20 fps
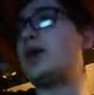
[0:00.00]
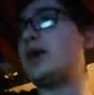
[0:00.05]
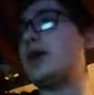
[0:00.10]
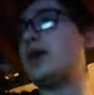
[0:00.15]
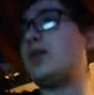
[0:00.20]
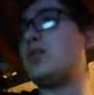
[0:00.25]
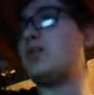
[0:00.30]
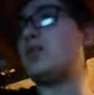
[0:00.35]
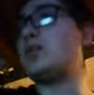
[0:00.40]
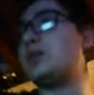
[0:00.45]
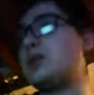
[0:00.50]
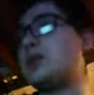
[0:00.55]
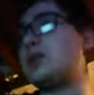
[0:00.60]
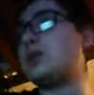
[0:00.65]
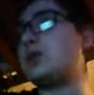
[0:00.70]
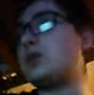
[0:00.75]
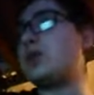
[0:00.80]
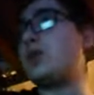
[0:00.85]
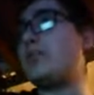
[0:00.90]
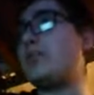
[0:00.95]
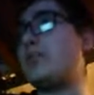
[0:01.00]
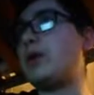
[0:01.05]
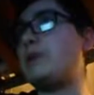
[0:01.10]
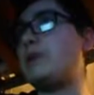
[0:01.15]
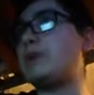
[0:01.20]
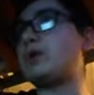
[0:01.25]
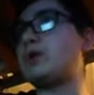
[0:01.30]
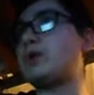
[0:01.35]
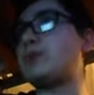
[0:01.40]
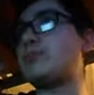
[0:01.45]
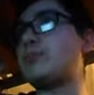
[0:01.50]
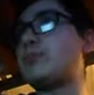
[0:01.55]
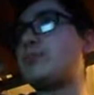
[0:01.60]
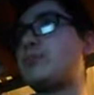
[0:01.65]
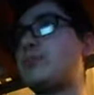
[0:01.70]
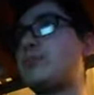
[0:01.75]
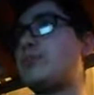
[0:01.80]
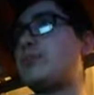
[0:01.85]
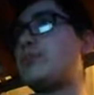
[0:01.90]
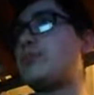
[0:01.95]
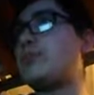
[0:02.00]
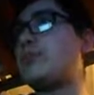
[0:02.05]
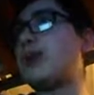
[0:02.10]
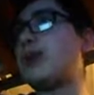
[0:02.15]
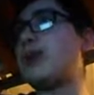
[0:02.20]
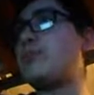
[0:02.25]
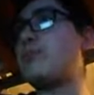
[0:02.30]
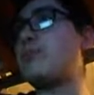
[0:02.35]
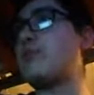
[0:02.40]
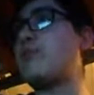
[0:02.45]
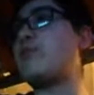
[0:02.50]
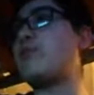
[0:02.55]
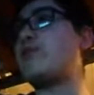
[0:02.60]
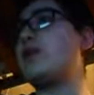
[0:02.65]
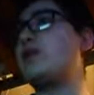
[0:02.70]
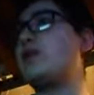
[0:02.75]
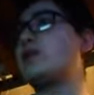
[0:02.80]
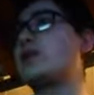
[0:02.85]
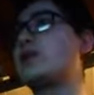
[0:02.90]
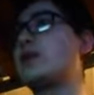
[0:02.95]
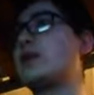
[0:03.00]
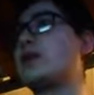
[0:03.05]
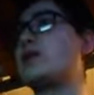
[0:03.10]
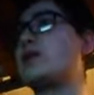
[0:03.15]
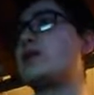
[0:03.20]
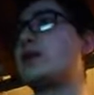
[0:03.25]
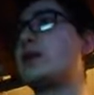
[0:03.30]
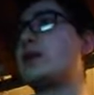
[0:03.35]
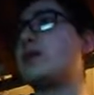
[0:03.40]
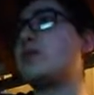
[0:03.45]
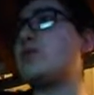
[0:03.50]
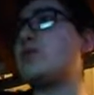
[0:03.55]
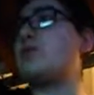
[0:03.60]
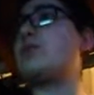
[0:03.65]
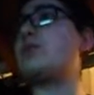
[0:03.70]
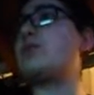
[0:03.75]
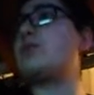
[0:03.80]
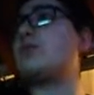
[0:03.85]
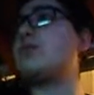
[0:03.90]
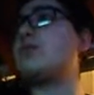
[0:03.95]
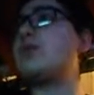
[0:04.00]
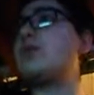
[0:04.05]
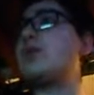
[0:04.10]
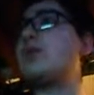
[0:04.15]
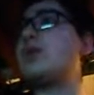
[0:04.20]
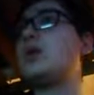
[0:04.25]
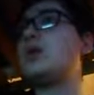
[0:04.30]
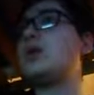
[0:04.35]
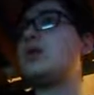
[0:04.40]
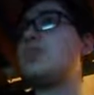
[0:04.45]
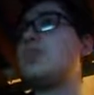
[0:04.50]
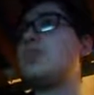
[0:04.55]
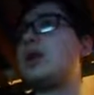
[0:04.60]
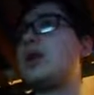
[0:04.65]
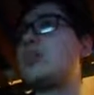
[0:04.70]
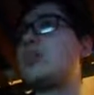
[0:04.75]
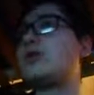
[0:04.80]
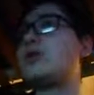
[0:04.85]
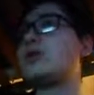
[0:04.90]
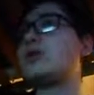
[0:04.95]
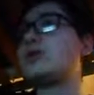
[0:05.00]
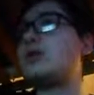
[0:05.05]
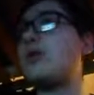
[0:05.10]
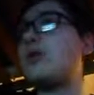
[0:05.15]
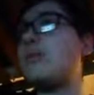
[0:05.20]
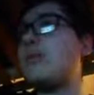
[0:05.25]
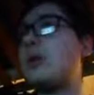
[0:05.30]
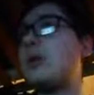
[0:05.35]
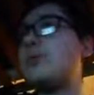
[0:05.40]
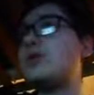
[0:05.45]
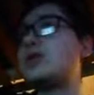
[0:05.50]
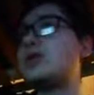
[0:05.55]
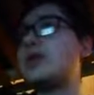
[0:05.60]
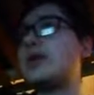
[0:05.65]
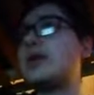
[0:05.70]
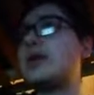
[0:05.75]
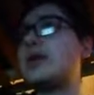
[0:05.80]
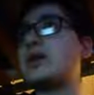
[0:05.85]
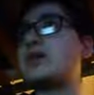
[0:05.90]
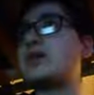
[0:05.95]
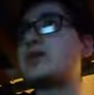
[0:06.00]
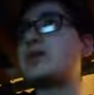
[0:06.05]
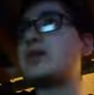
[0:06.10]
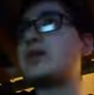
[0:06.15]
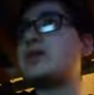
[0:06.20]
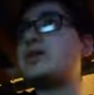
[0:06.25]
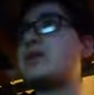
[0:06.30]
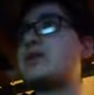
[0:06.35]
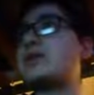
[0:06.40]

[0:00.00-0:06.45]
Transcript: and I wanted to publish my movie on the second channel, but I'm gonna stop publishing it because I